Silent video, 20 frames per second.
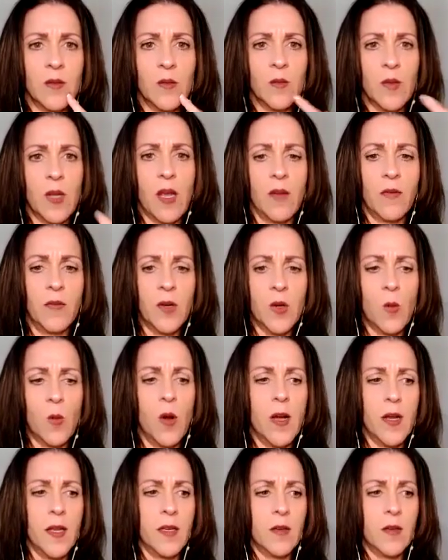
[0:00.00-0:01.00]

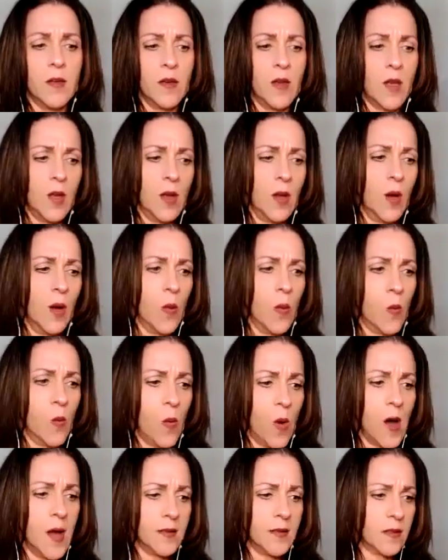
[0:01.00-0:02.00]
everyone
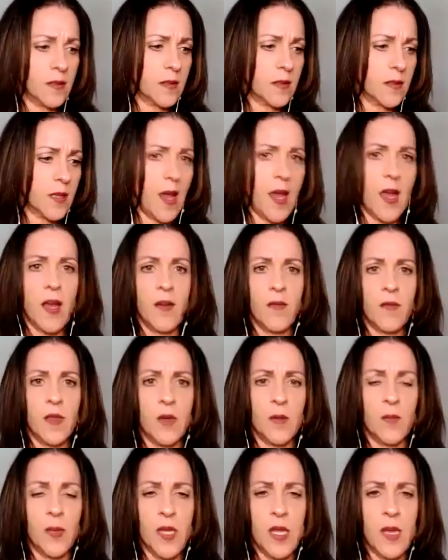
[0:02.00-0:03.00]
wants to have
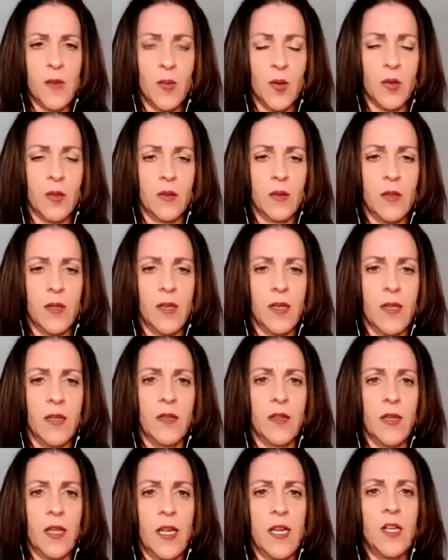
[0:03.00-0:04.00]
their people,
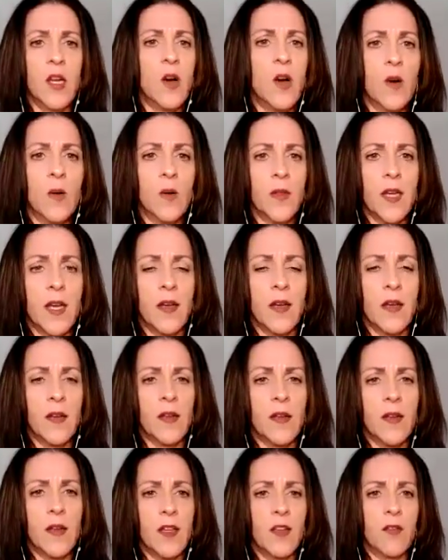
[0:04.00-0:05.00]
and they know that
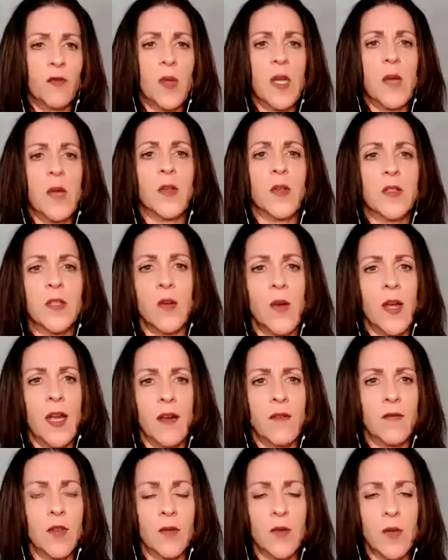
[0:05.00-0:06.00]
if people don't
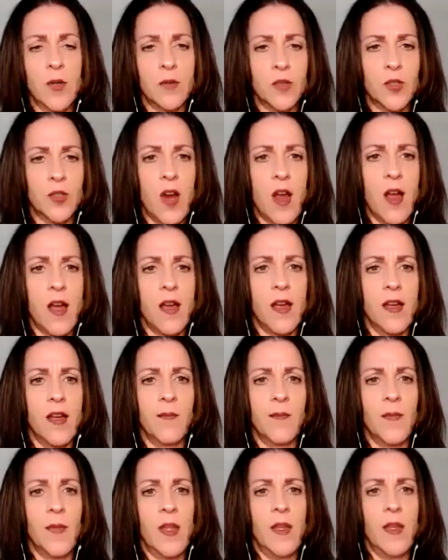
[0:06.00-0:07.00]
have their own
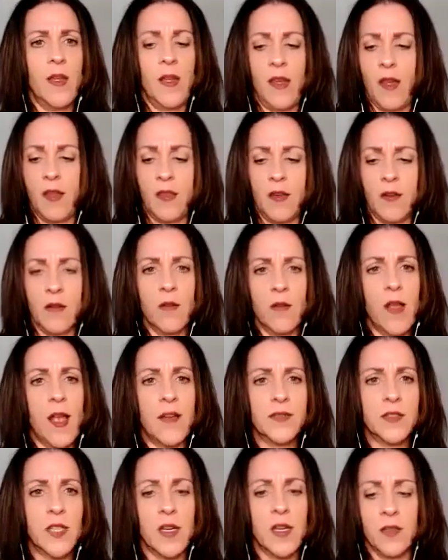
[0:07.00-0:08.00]
tribe and they're
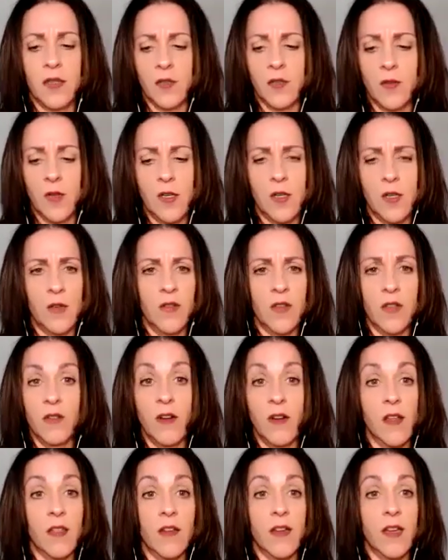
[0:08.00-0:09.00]
left on their own, they're
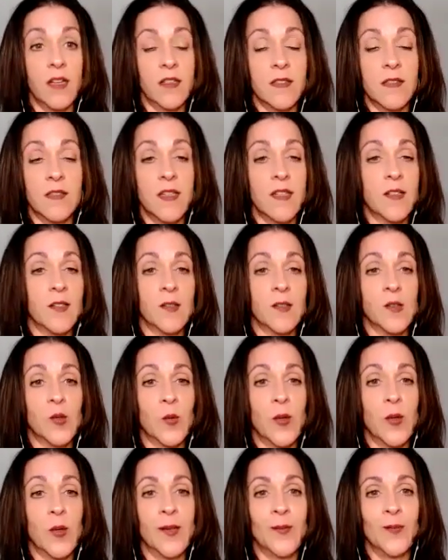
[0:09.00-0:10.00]
either going to sink or
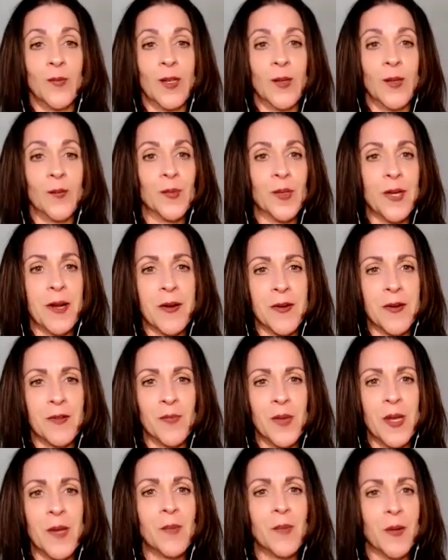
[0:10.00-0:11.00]
swim. But I'm proud of
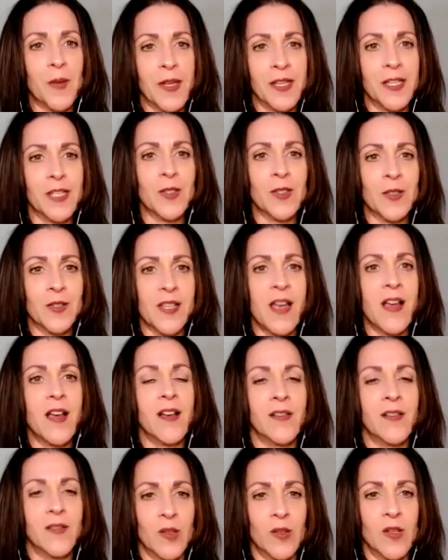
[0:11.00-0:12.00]
people like
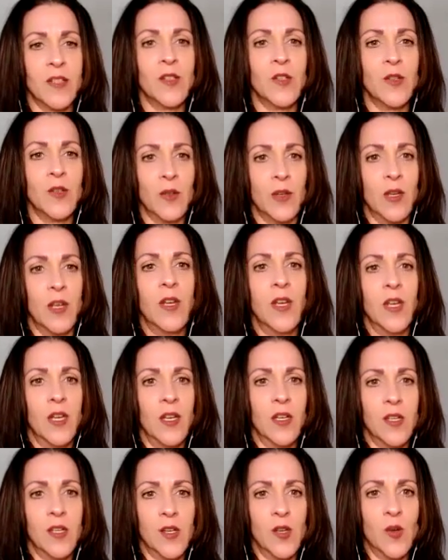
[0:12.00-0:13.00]
yourselves, and
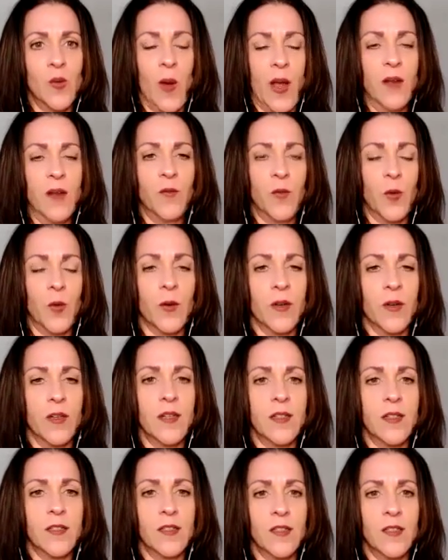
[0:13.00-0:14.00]
you went for it
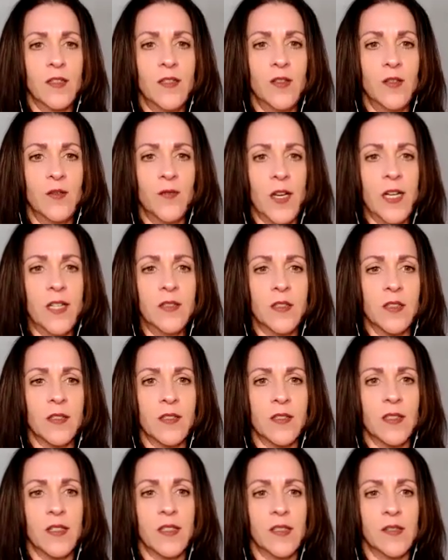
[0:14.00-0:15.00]
and you found
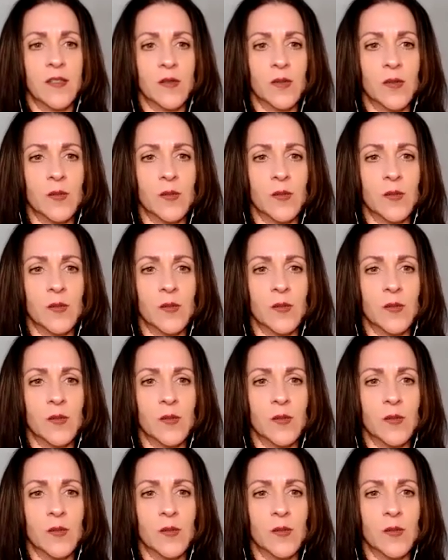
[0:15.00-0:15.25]
yourselves